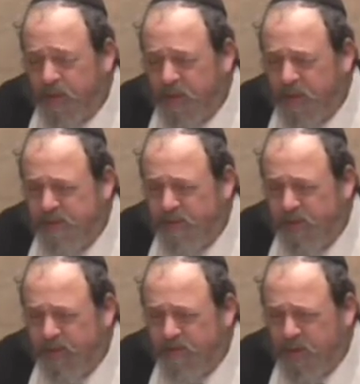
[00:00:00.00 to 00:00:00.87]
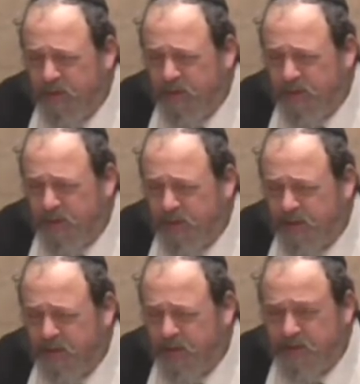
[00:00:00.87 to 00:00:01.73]
That's what Rav wanted to
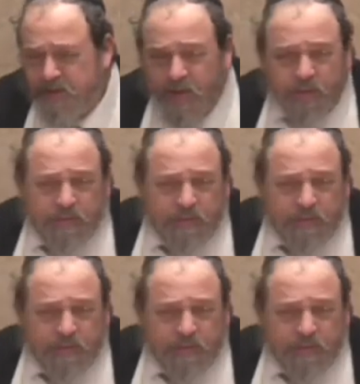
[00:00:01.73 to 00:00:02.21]
let us know.